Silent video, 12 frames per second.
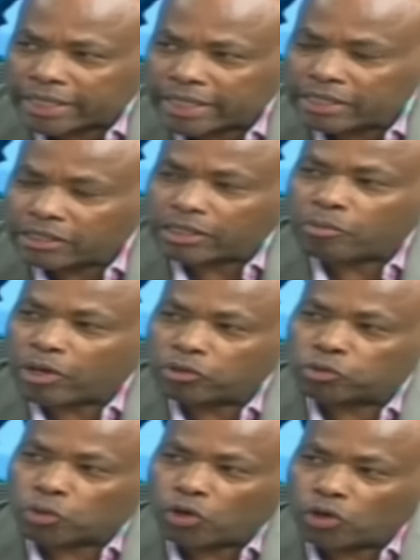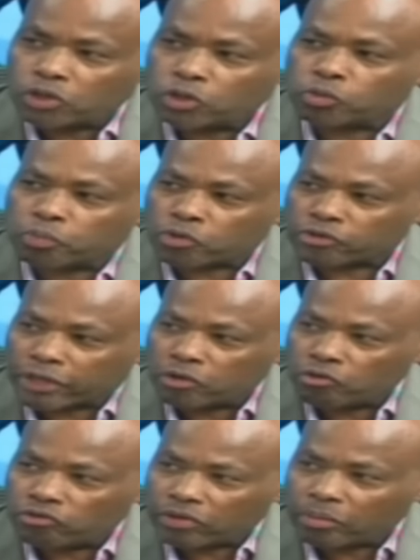taken someone to court to
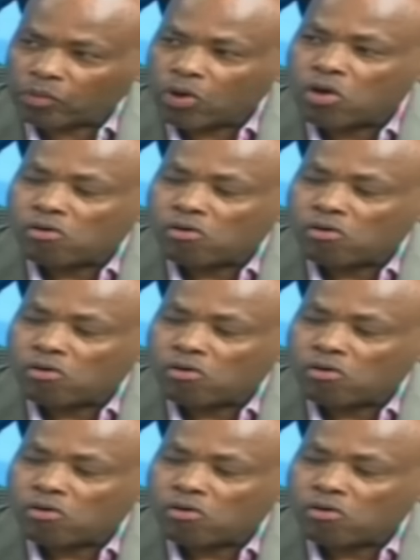prosecute them